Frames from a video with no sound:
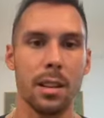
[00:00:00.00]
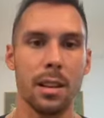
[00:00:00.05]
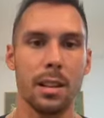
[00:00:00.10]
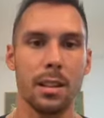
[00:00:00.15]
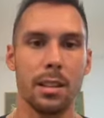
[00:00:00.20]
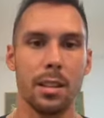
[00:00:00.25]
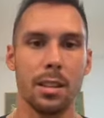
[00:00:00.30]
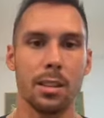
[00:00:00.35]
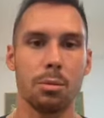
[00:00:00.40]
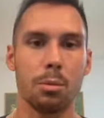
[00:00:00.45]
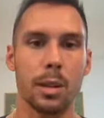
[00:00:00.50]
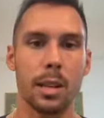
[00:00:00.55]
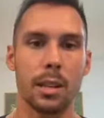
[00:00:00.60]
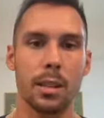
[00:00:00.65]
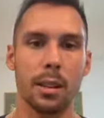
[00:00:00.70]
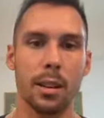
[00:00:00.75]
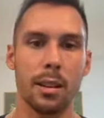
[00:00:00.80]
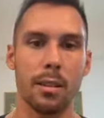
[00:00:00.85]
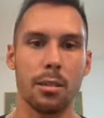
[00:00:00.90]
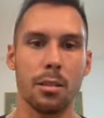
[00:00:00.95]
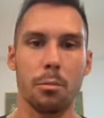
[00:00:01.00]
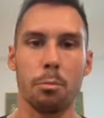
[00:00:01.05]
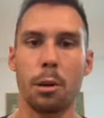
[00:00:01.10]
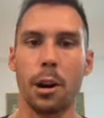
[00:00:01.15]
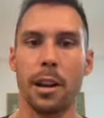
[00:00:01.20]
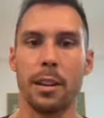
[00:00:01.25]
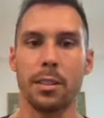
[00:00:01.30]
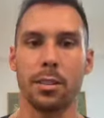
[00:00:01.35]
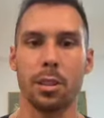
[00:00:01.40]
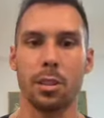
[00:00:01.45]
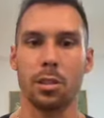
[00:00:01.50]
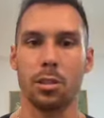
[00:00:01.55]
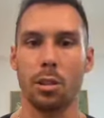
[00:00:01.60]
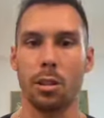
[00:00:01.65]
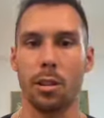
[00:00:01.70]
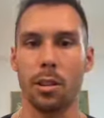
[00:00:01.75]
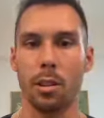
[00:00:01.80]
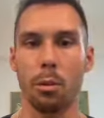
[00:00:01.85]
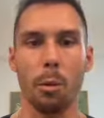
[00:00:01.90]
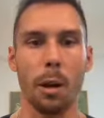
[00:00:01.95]
6 weeks later, the price
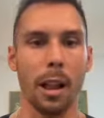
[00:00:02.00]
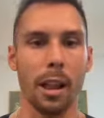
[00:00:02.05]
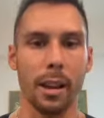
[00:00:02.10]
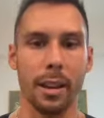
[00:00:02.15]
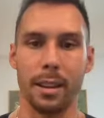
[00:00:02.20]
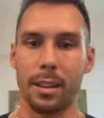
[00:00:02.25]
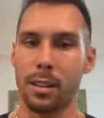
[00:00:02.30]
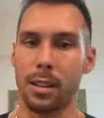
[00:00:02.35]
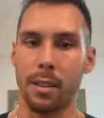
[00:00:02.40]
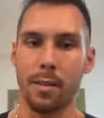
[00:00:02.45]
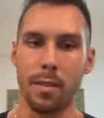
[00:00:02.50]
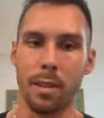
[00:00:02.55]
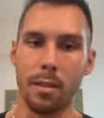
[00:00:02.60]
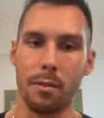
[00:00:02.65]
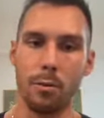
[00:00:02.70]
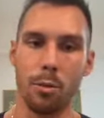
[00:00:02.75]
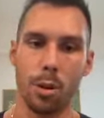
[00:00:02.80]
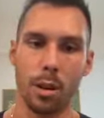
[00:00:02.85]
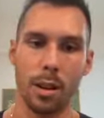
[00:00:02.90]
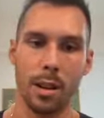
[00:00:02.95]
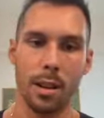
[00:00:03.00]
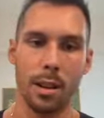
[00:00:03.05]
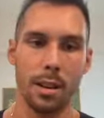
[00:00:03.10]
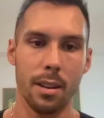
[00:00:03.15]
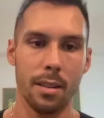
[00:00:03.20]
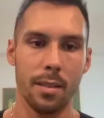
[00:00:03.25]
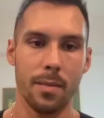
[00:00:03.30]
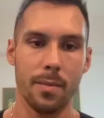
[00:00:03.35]
started the rally to 74K.